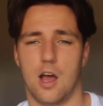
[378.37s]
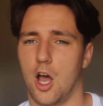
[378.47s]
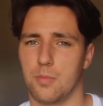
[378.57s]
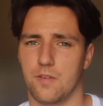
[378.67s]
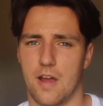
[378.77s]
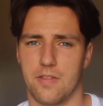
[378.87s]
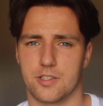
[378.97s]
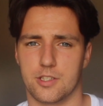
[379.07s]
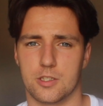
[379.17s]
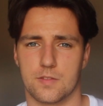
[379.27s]
I hope you found
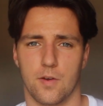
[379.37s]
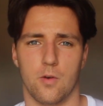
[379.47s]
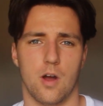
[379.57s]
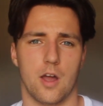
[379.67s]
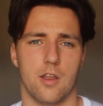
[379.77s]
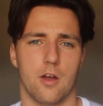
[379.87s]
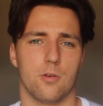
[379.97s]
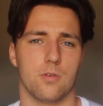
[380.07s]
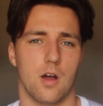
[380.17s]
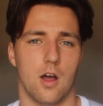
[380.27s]
this useful. I
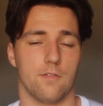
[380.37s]
know